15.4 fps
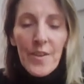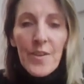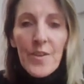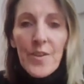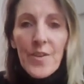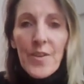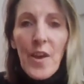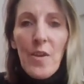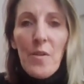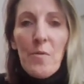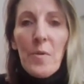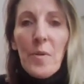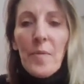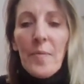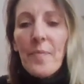
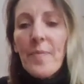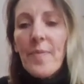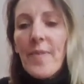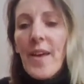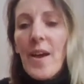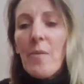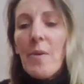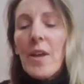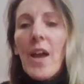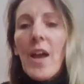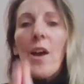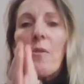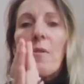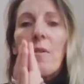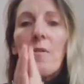So there we
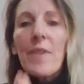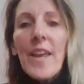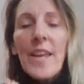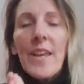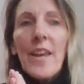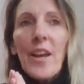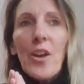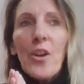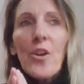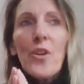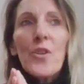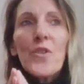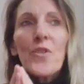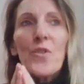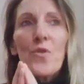go. We've taken a
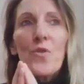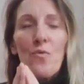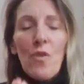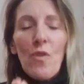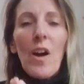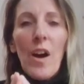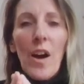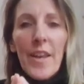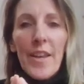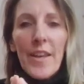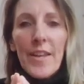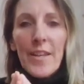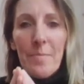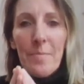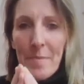good stride
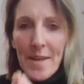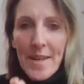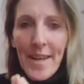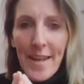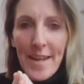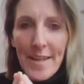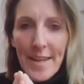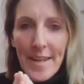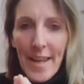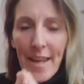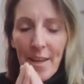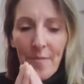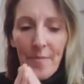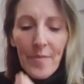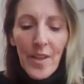into Monday
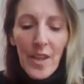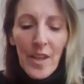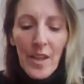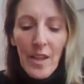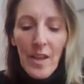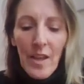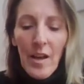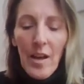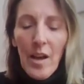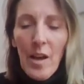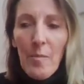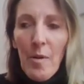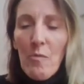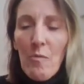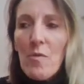today,
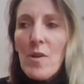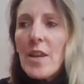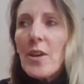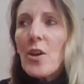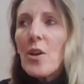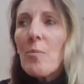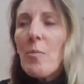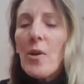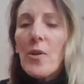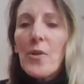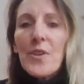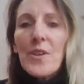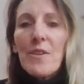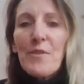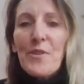a really good
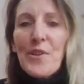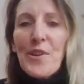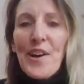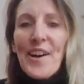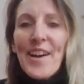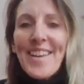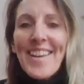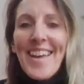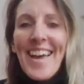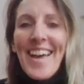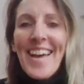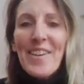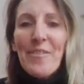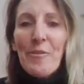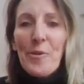positive stride.
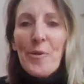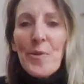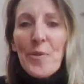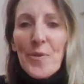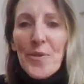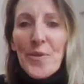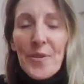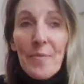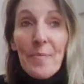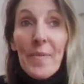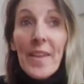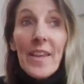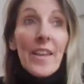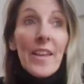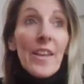And of course,
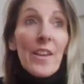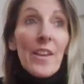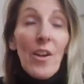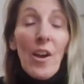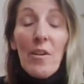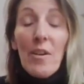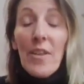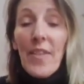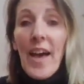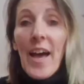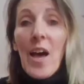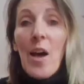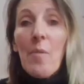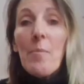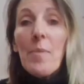not only
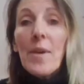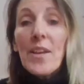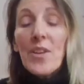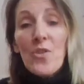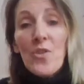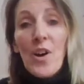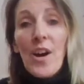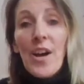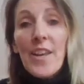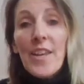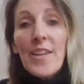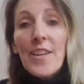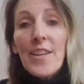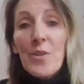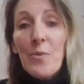that, a big stride
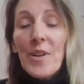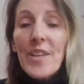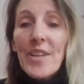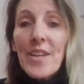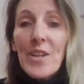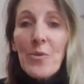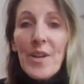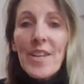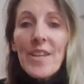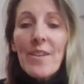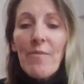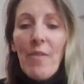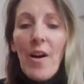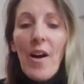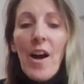into
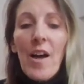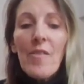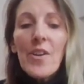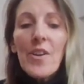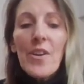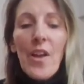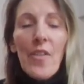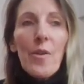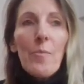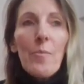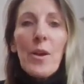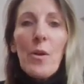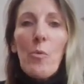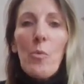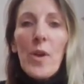2025, another
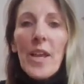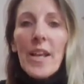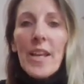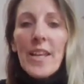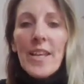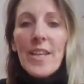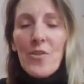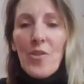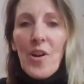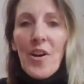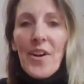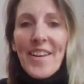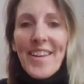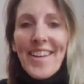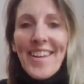big weekly
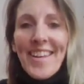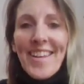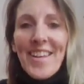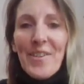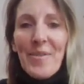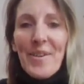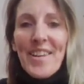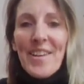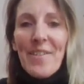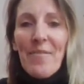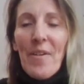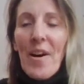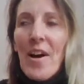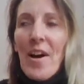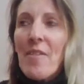stride into
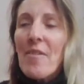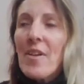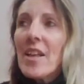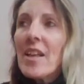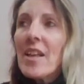25.